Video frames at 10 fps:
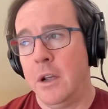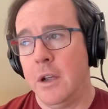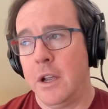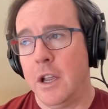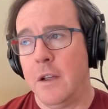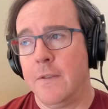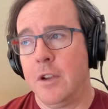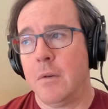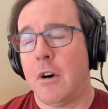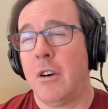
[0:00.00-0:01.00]
If
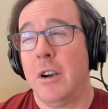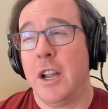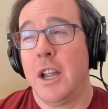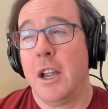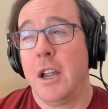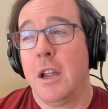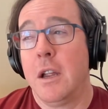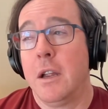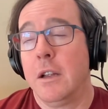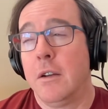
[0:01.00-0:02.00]
you are
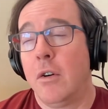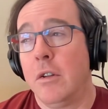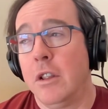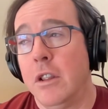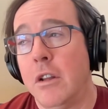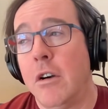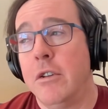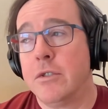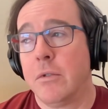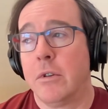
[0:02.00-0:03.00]
a
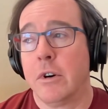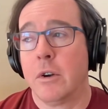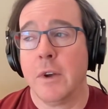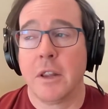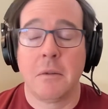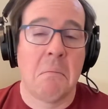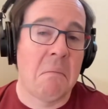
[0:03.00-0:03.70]
large org with,